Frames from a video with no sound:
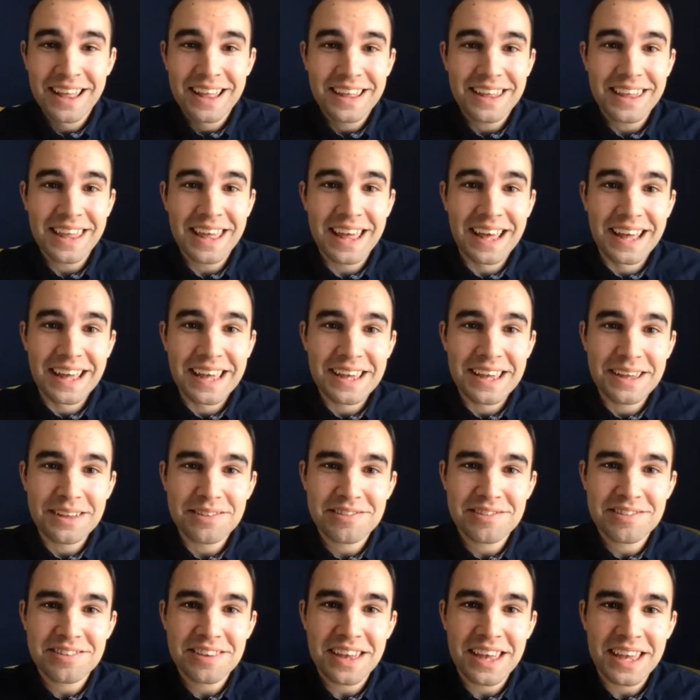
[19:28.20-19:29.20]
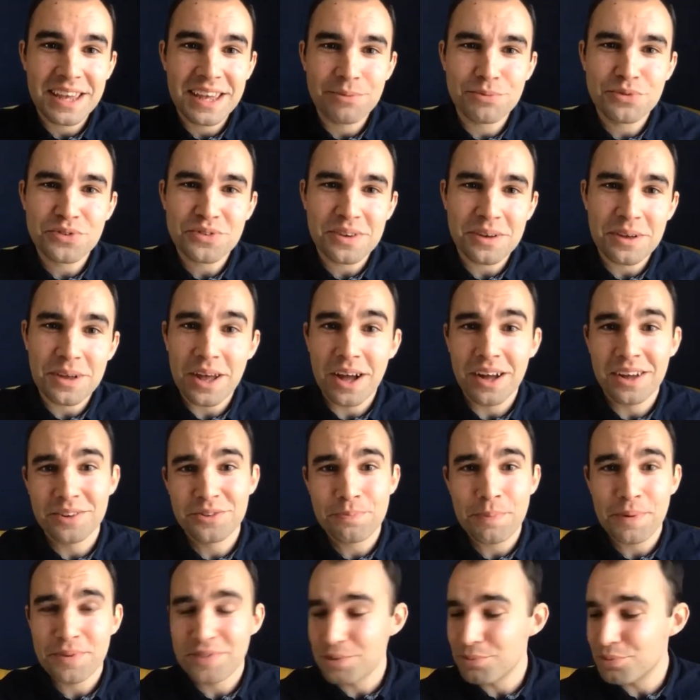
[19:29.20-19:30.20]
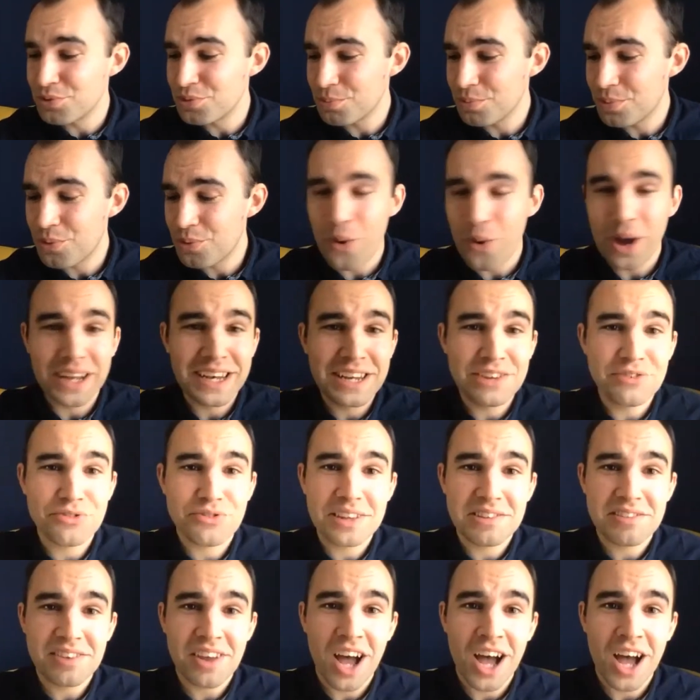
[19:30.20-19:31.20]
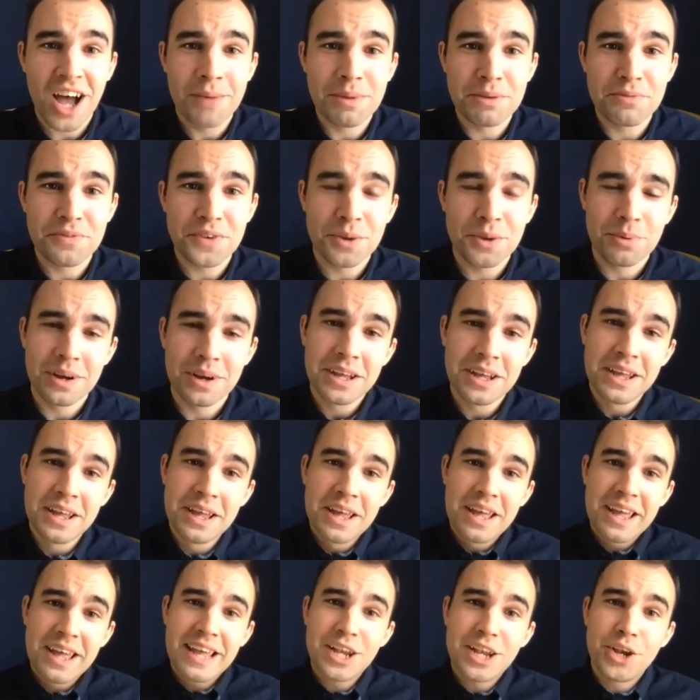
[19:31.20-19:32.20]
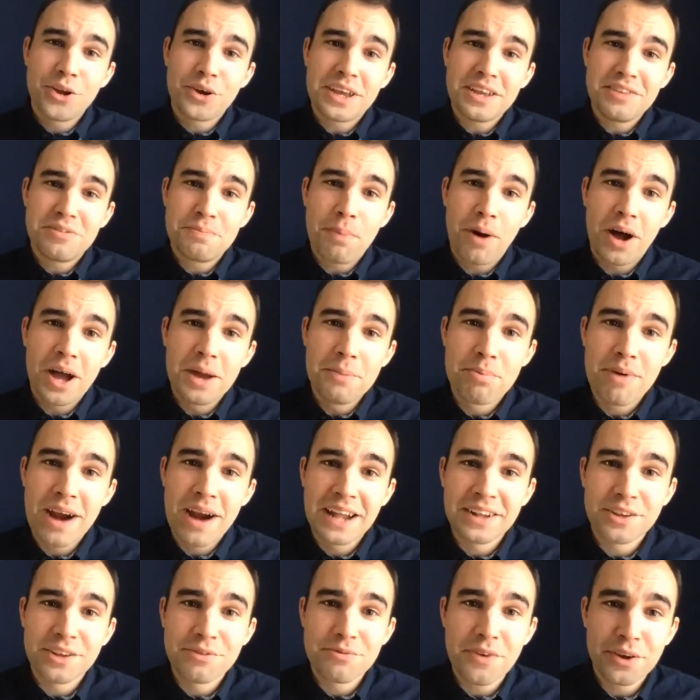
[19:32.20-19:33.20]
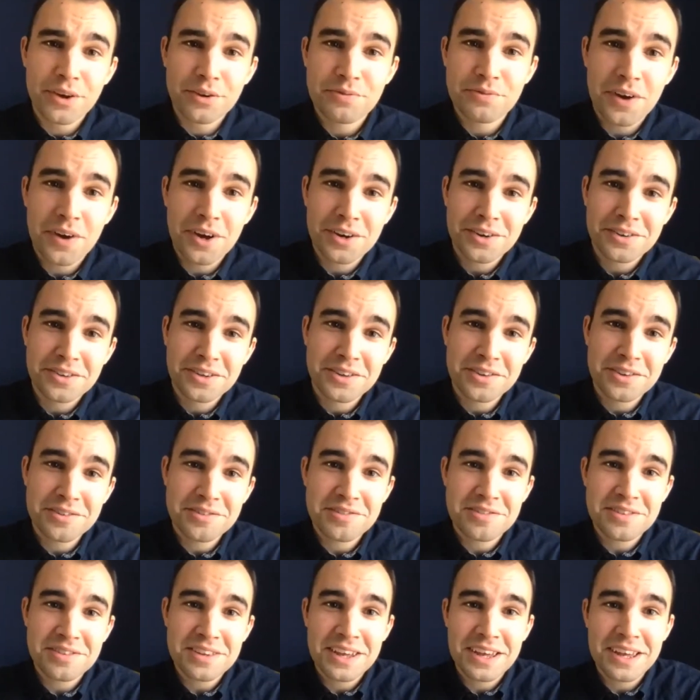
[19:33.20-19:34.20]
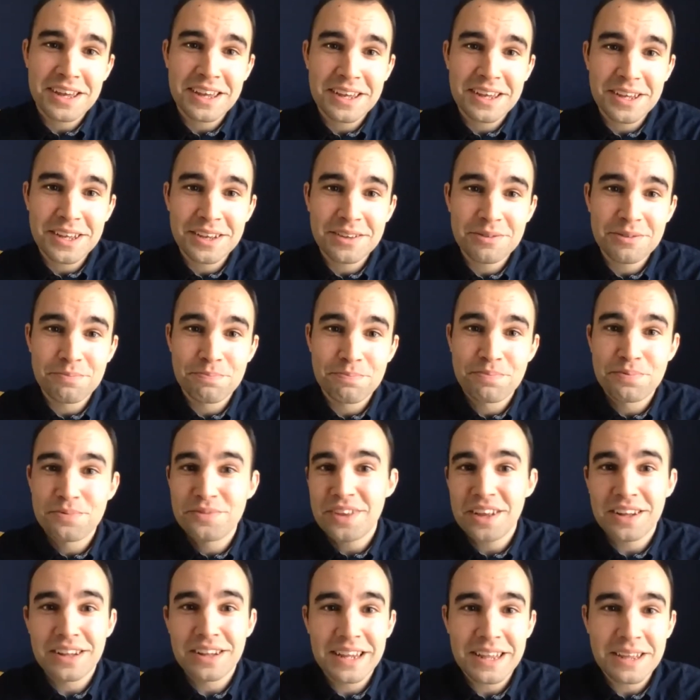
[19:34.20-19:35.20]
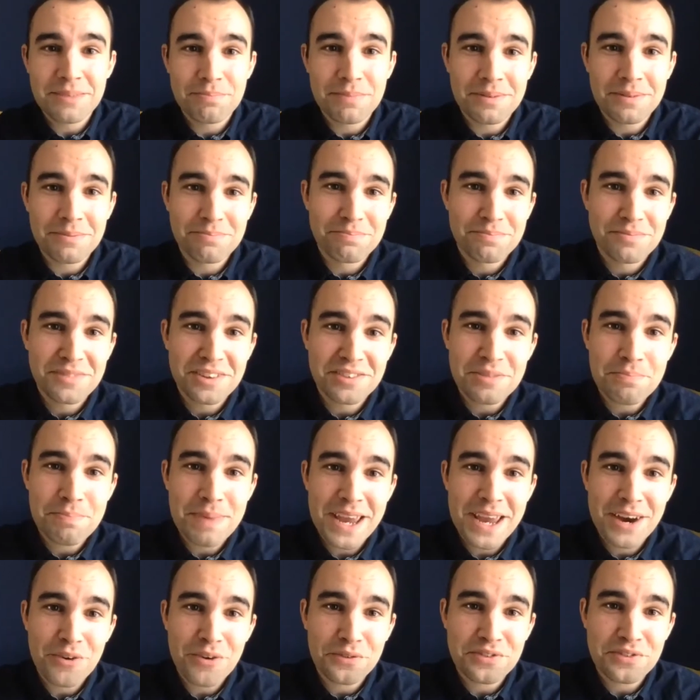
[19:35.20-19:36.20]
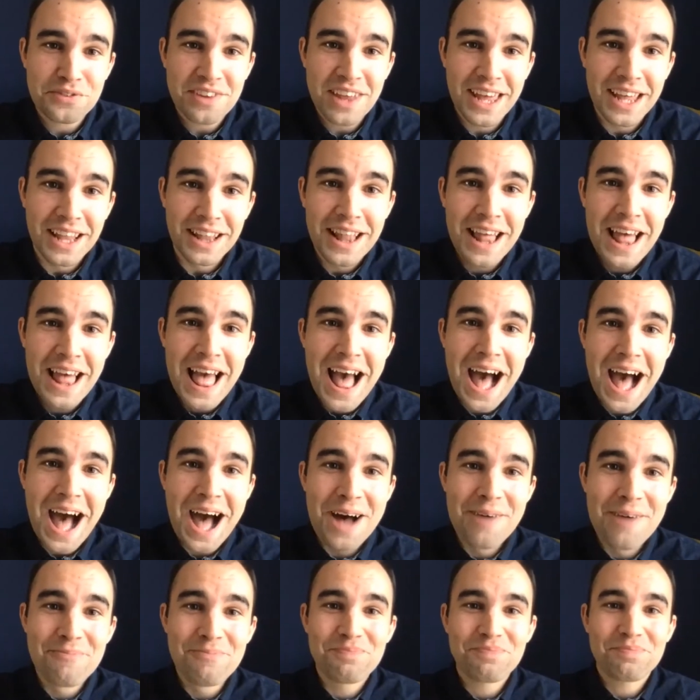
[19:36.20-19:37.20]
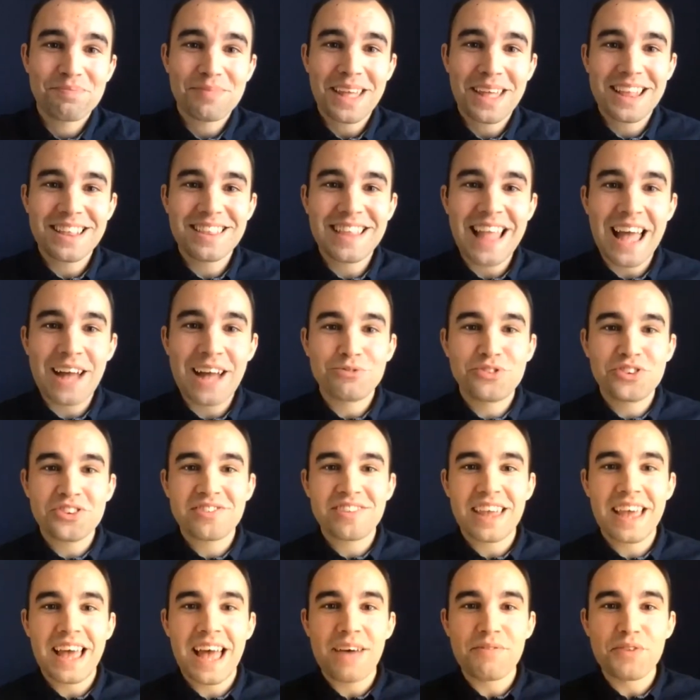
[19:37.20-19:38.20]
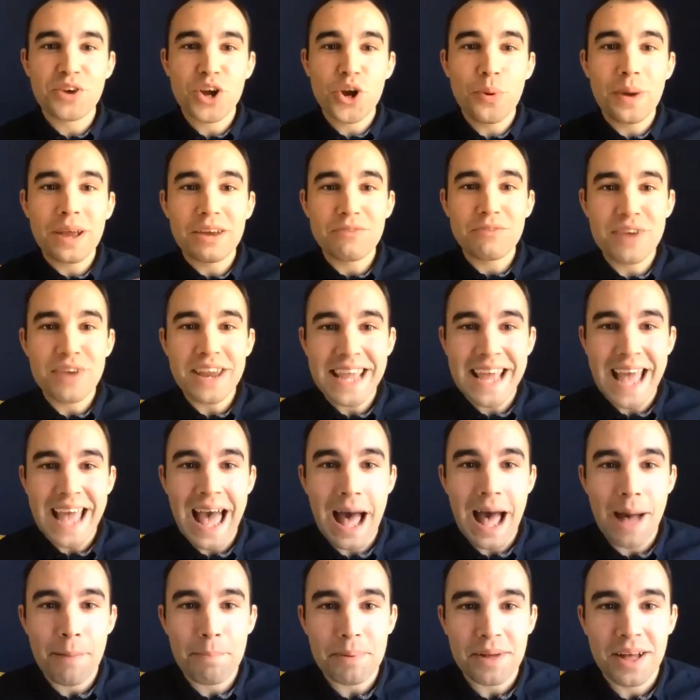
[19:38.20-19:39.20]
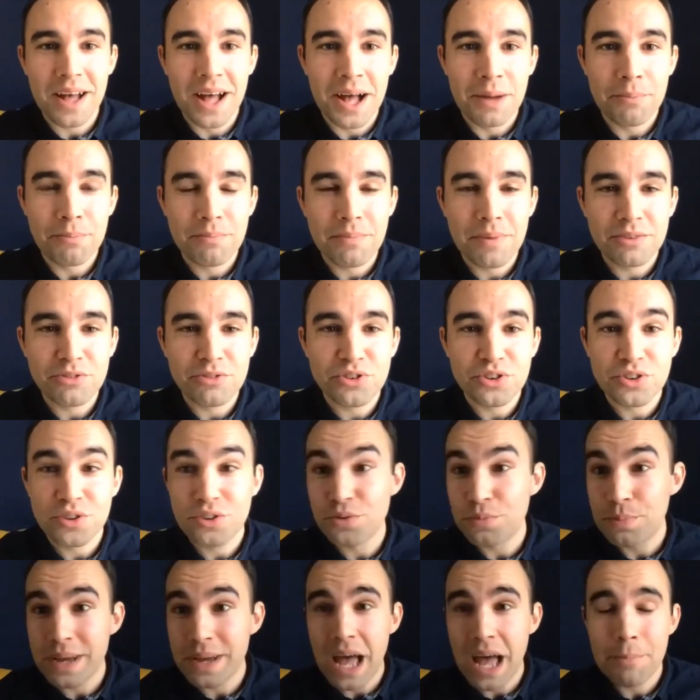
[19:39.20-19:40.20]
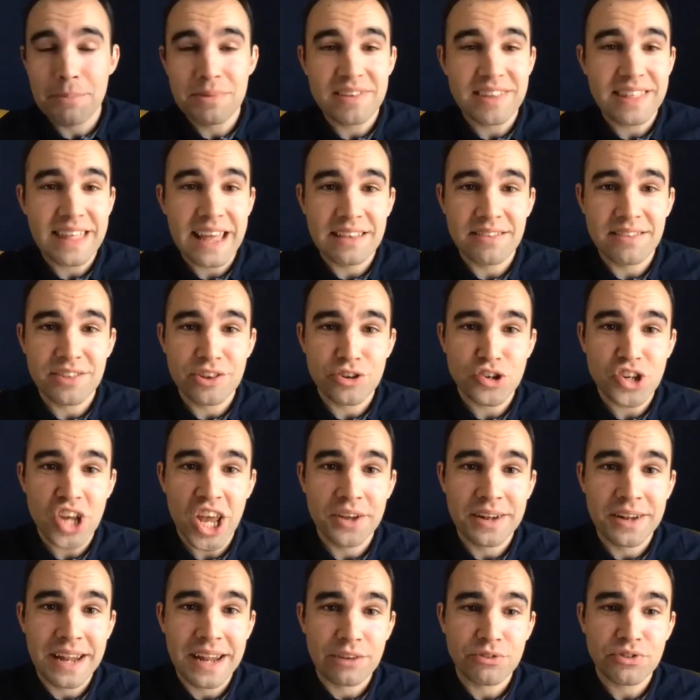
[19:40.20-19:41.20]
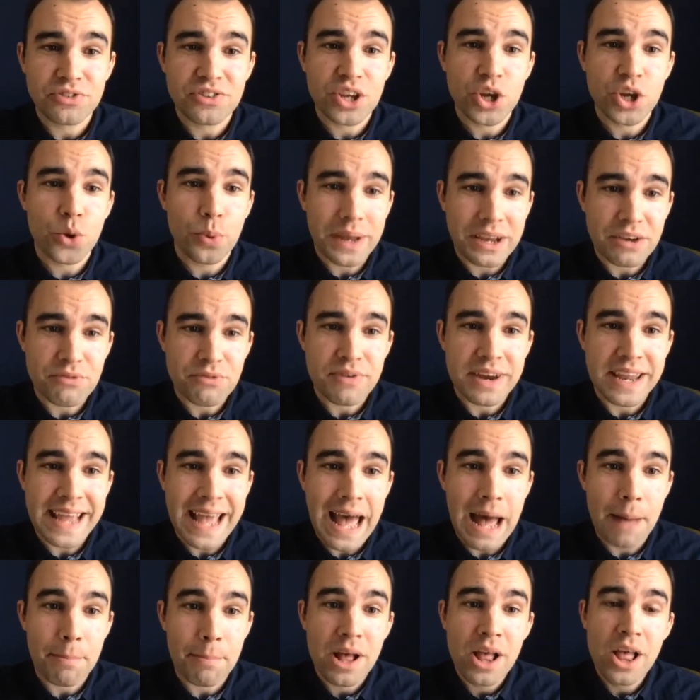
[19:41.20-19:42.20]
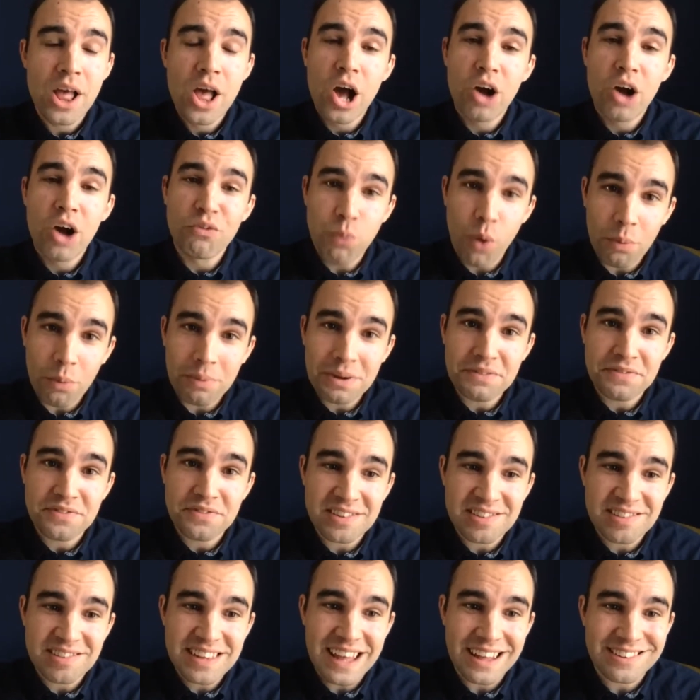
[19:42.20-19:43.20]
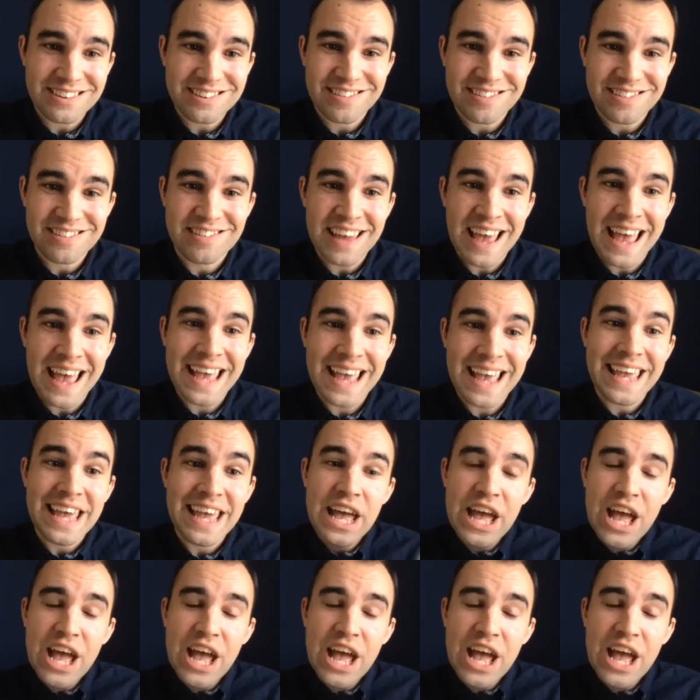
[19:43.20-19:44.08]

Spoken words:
yeah, it was. I suppose it was quite an interesting time if you were looking to buy a brand new Volkswagen, because it suddenly disappear off sale. Now, just to have a quick recap, just because we're coming to the end of the show now, just a quick recap of what we've discussed today.